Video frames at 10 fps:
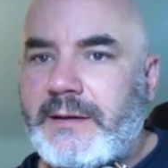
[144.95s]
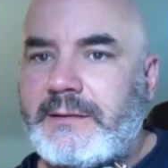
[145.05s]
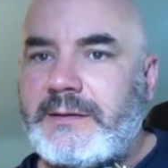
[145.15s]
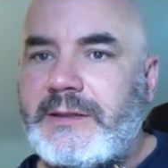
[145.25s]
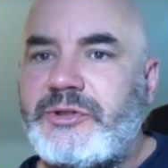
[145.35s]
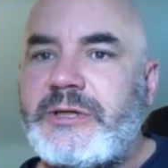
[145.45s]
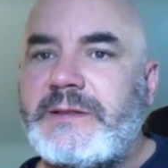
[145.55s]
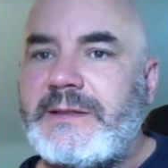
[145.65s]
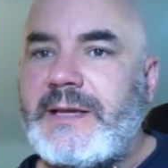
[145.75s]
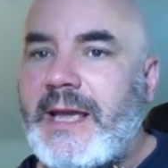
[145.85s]
C, G,
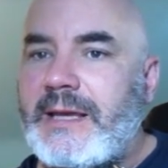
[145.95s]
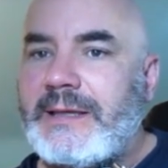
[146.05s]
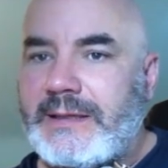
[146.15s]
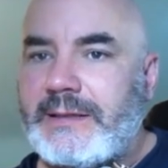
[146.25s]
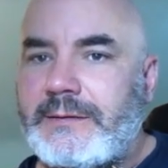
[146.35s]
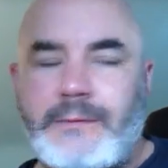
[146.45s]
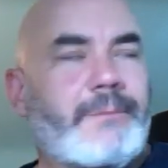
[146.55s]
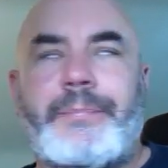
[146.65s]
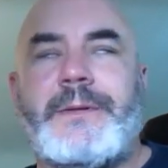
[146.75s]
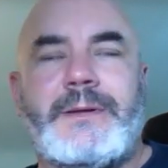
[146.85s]
D, E,
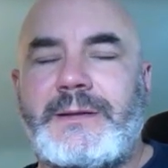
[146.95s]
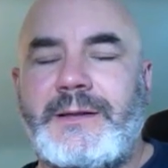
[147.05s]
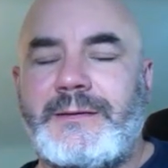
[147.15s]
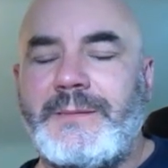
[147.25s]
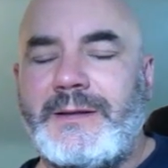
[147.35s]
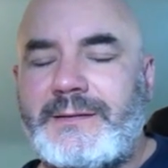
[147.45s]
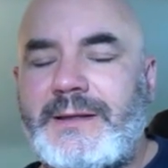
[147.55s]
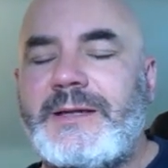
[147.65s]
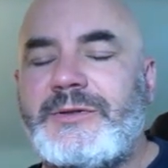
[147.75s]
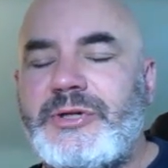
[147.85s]
or excuse me,
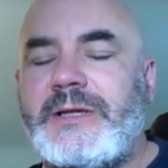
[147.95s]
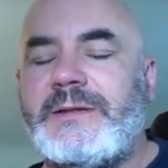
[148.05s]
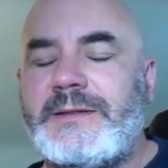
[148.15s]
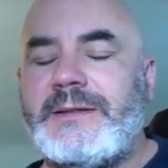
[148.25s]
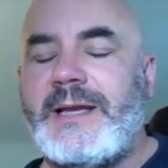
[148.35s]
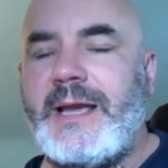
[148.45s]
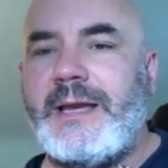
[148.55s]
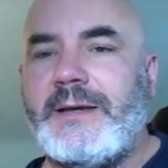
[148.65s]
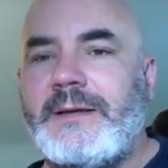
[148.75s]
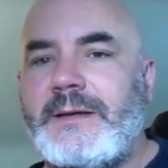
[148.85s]
C, G, D,
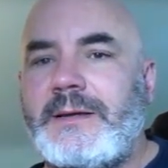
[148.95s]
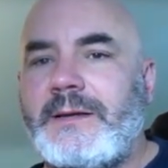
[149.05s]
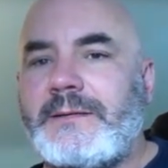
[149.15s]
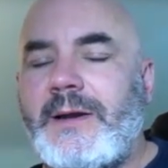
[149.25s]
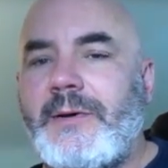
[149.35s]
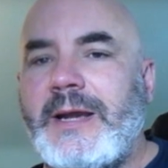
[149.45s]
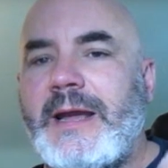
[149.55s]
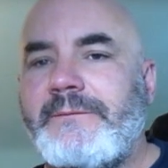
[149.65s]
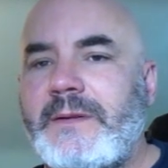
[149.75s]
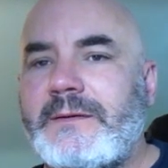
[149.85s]
A is how I
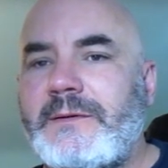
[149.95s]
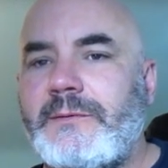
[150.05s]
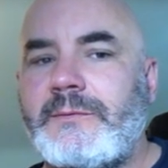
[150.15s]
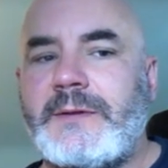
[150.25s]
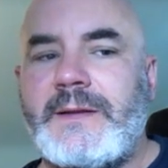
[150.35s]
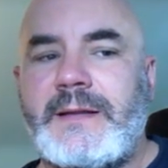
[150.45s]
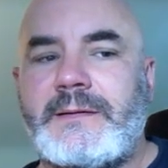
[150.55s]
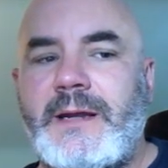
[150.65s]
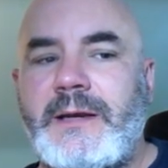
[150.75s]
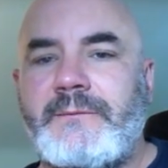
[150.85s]
have this tuned, and that's
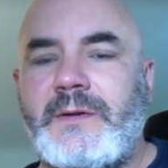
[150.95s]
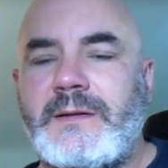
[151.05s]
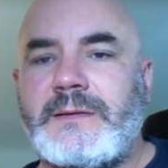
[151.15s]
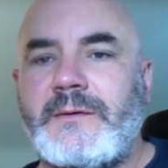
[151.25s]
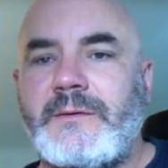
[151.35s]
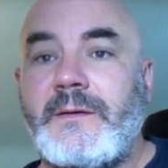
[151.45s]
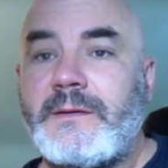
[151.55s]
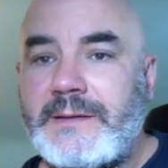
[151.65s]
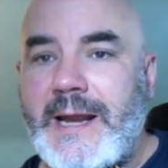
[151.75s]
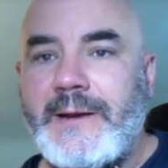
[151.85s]
kind of considered the
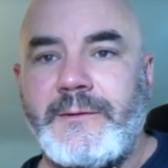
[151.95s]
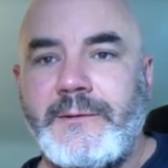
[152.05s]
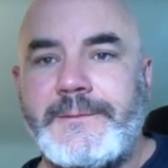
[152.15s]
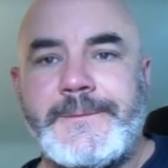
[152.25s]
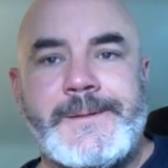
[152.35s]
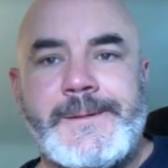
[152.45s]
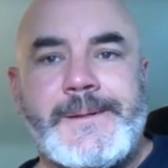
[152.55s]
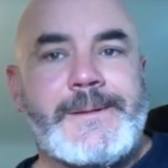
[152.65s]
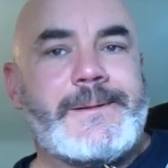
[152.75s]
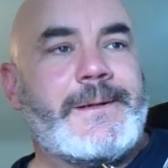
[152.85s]
standard
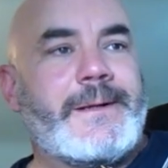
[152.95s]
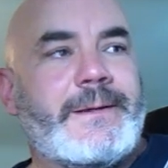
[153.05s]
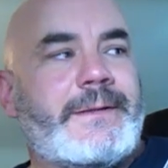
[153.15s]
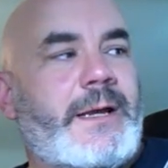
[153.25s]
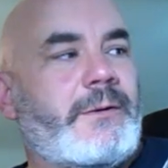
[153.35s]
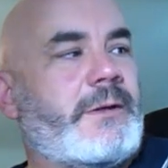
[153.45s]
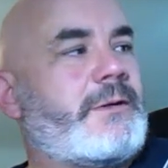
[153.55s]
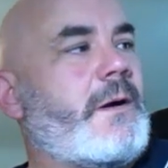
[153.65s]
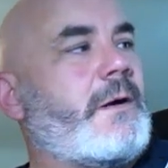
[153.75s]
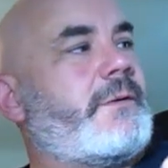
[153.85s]
tenor
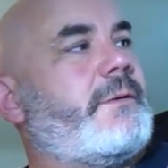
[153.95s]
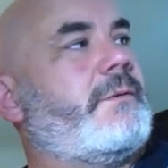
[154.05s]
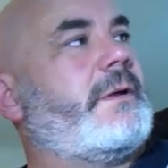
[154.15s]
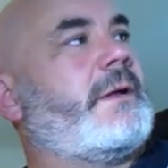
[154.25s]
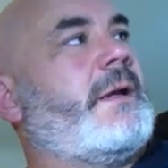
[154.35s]
guitar tuning.